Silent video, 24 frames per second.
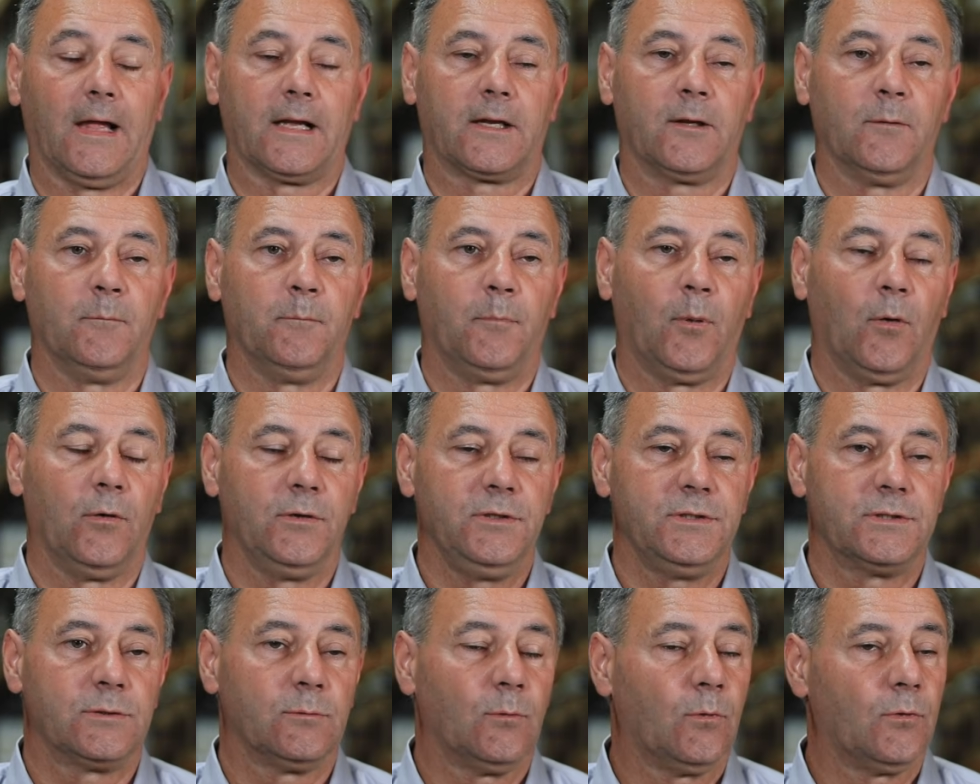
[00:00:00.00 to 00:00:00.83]
that can
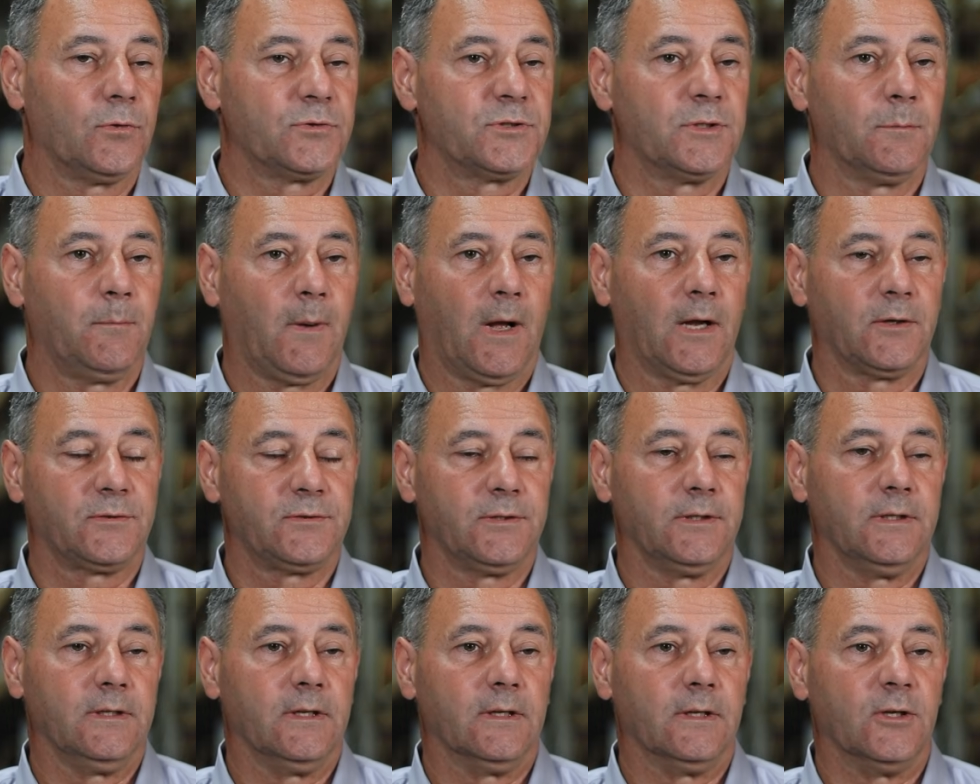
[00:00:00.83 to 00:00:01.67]
point towards a
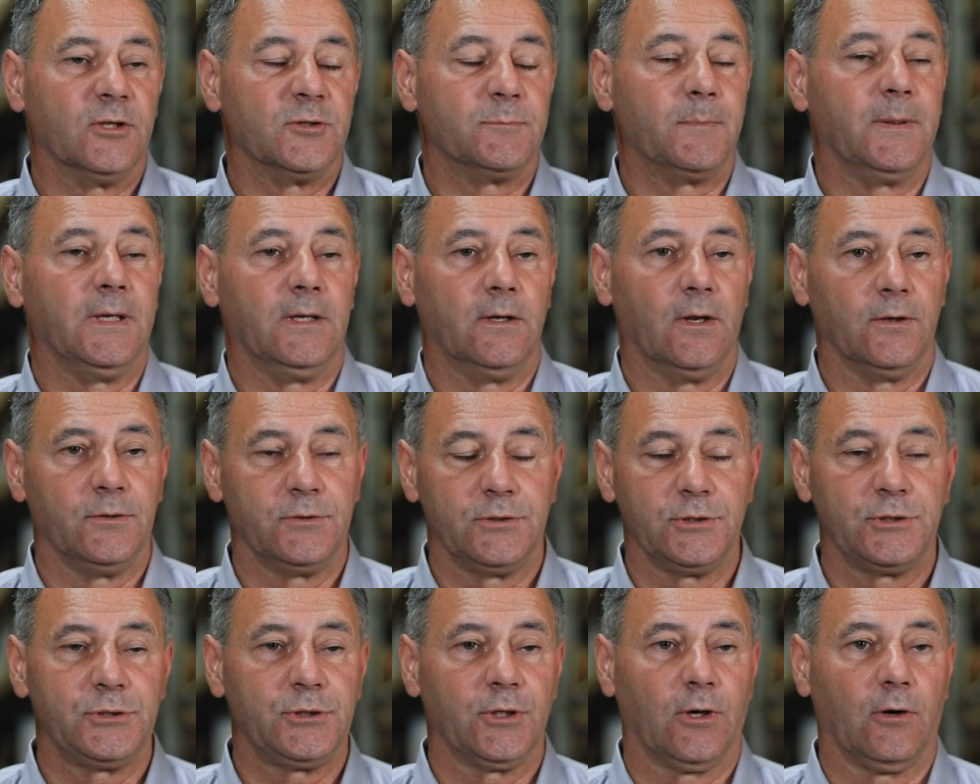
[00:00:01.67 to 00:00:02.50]
battery that has been
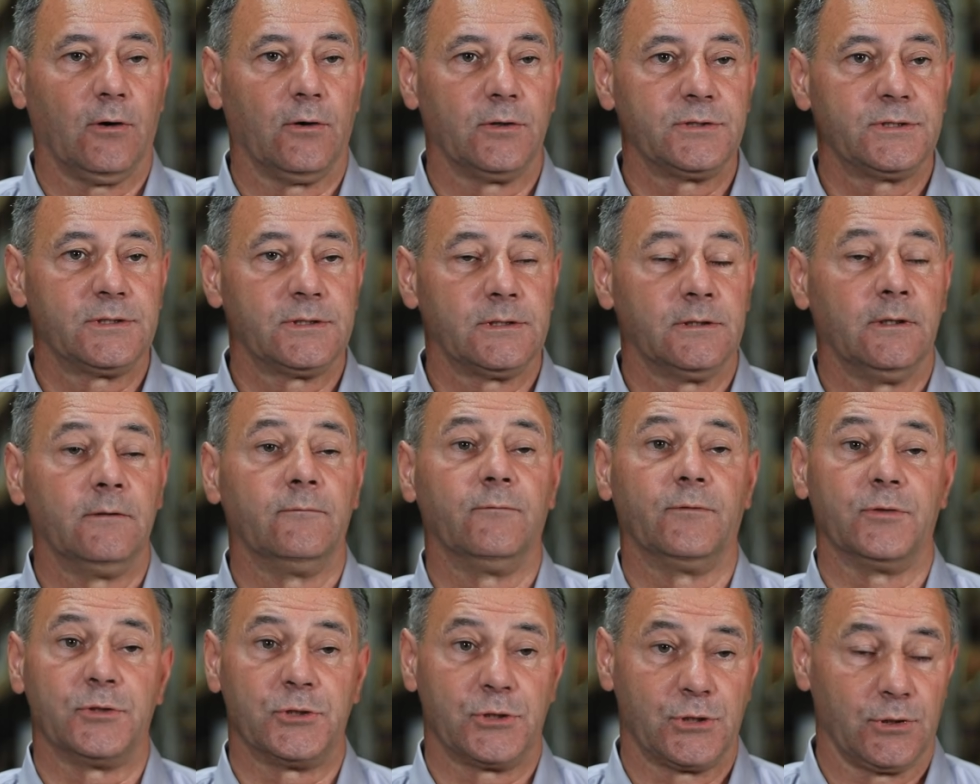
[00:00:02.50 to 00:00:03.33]
undercharged
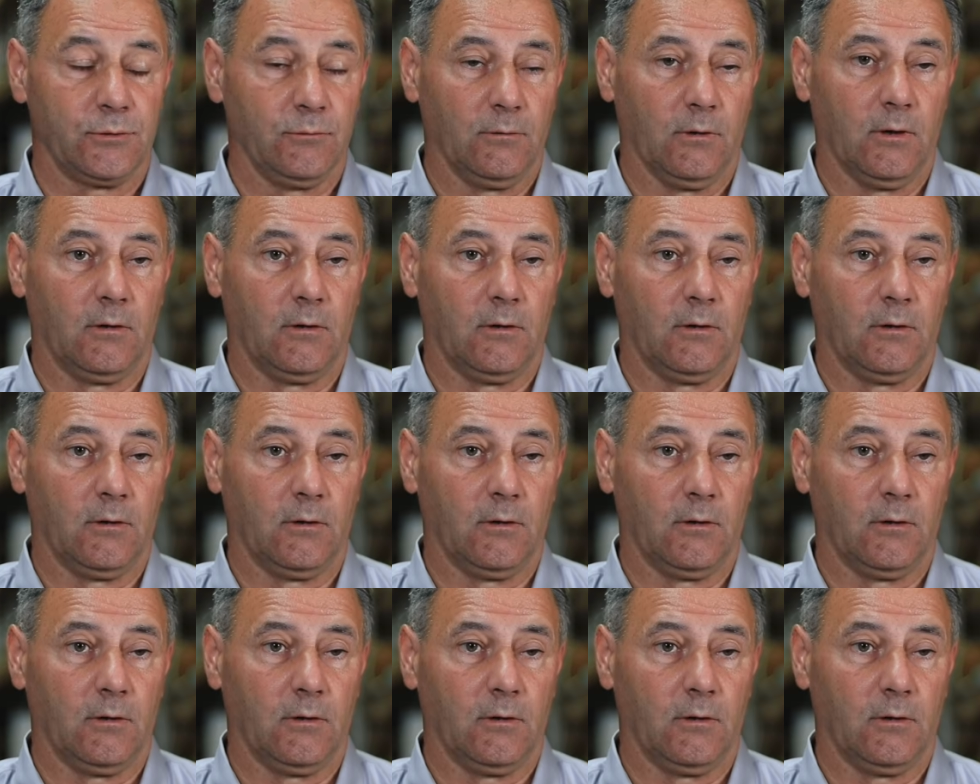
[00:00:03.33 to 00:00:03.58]
for too